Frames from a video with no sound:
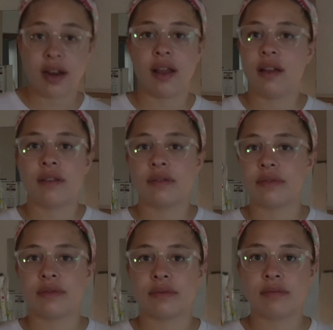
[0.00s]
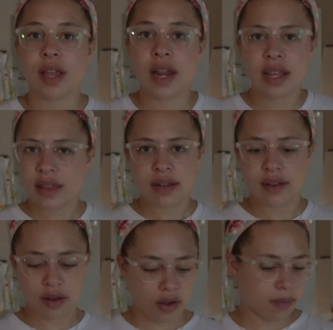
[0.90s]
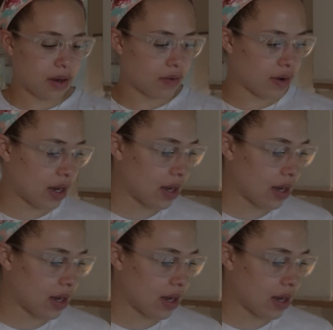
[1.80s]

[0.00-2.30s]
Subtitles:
have anything to talk about right